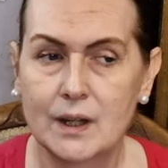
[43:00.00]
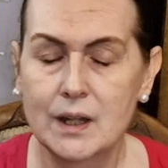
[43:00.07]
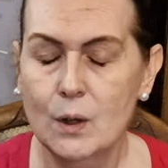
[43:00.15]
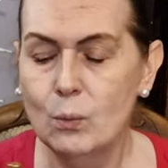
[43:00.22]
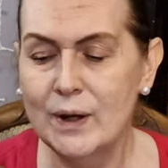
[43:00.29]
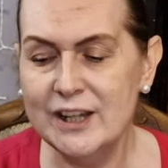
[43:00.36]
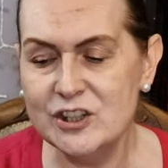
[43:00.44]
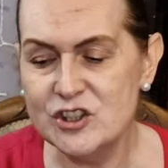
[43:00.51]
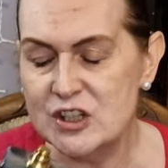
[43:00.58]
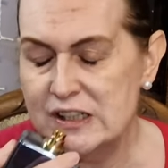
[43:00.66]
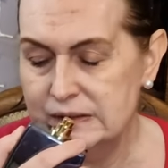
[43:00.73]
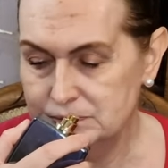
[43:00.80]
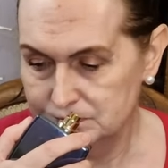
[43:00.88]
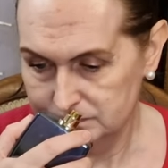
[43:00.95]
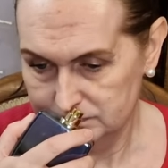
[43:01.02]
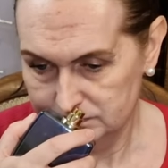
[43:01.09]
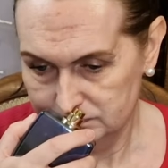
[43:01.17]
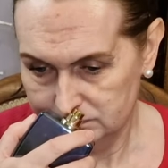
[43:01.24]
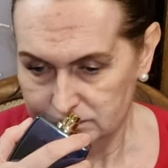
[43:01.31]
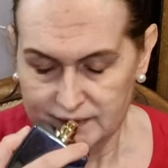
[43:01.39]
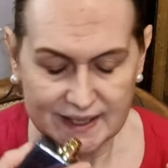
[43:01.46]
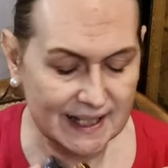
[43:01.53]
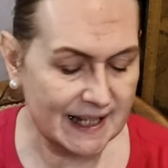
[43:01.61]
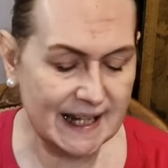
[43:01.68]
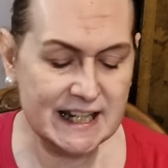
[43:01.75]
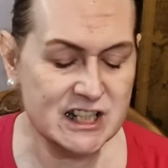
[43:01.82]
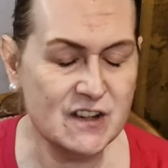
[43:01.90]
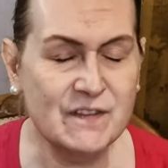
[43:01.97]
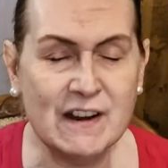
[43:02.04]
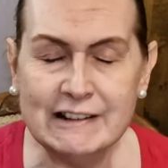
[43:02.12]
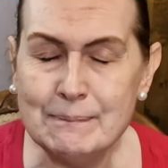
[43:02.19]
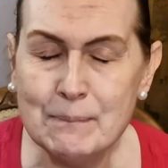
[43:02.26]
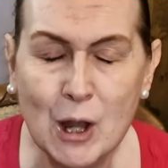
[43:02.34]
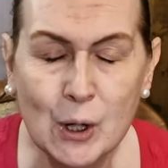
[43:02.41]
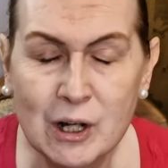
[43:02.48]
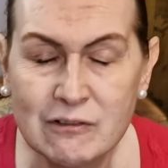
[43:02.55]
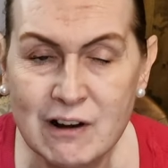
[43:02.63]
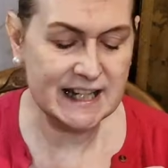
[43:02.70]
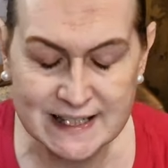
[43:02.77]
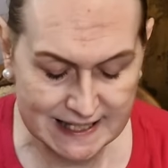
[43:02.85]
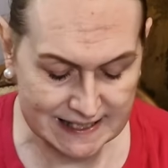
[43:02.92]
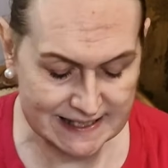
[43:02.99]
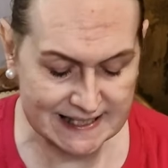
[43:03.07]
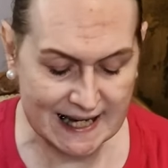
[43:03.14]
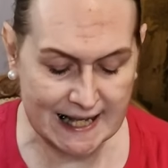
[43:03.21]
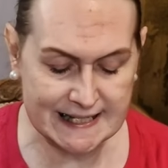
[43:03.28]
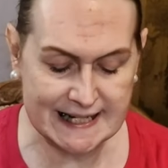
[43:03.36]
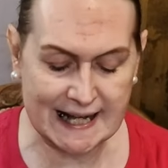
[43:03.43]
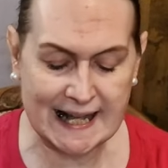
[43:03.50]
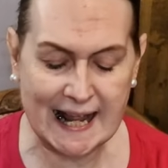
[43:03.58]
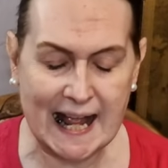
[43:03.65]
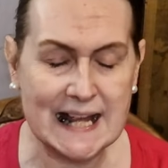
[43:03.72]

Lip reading: which is a very polarising scent, and it